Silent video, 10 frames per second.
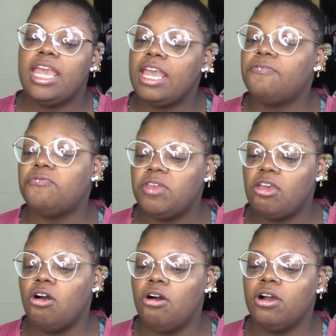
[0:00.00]
if
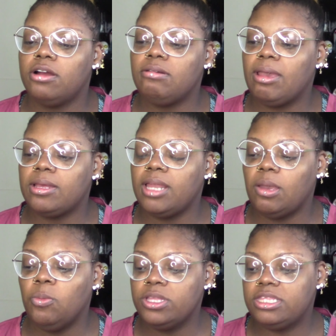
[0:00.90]
they are, like,
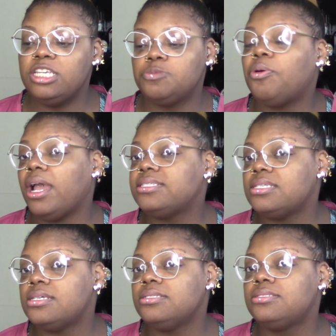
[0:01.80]
like with these
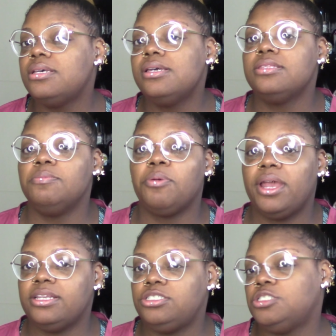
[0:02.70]
prices, the
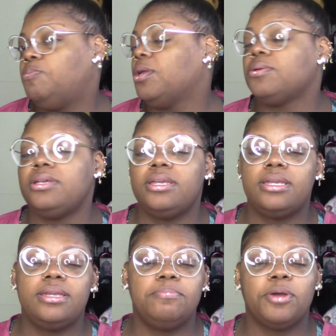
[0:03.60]
brand is just
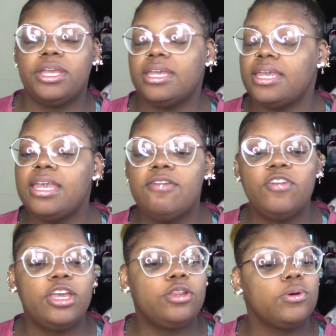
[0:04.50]
barely breaking
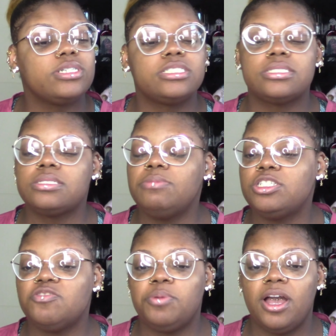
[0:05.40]
even or just a
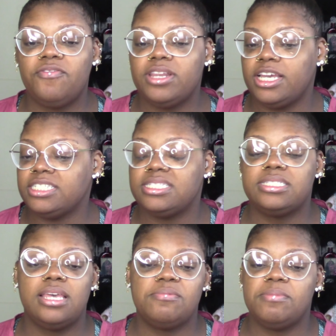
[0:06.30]
smidge of profit, like it's the
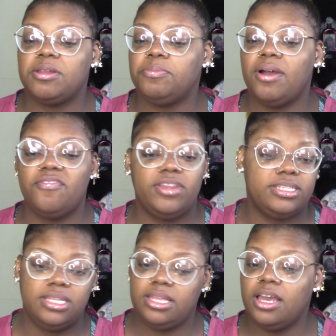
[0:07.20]
same amount of profit
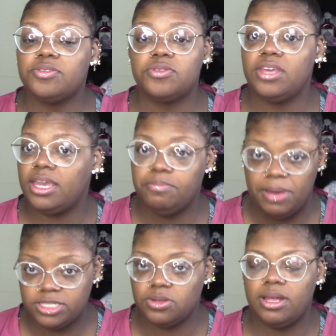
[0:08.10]
as any other thing
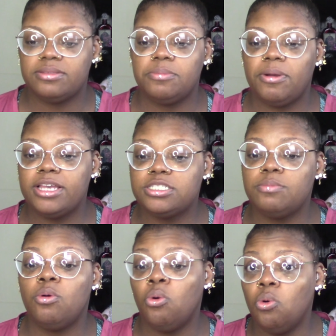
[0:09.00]
based on how they price
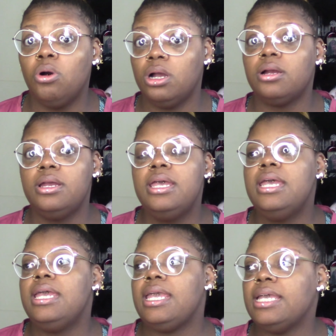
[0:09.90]
them? Or
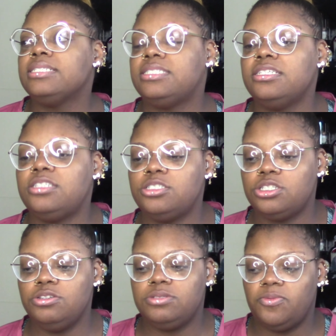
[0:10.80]
is this
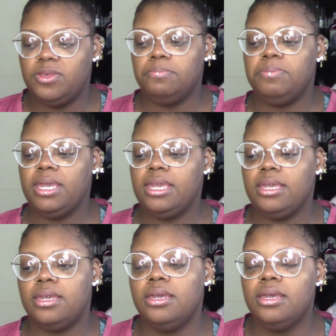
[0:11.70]
excuse of them
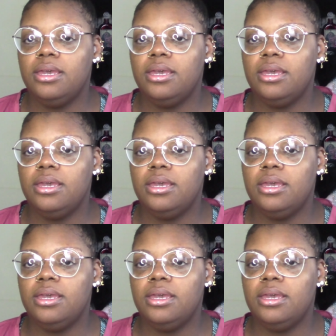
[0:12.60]
being